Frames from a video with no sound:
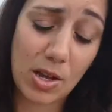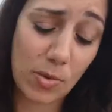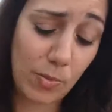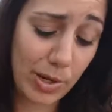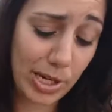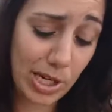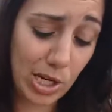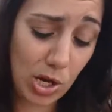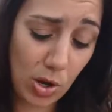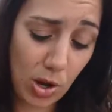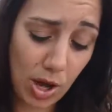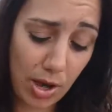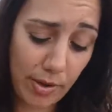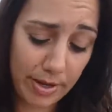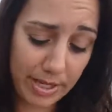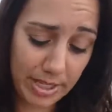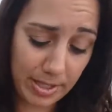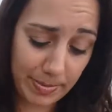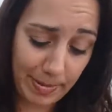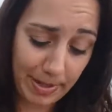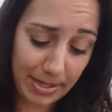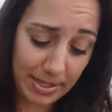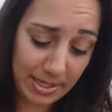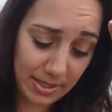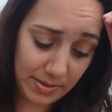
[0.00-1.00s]
and we know how
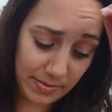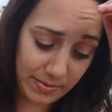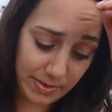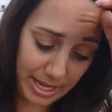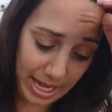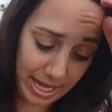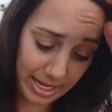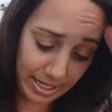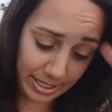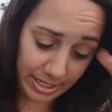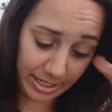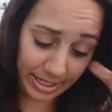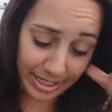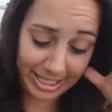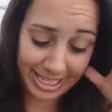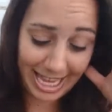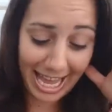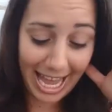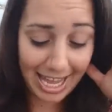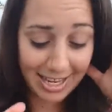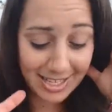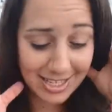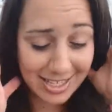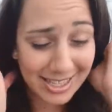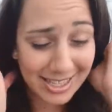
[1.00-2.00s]
expensive that could get.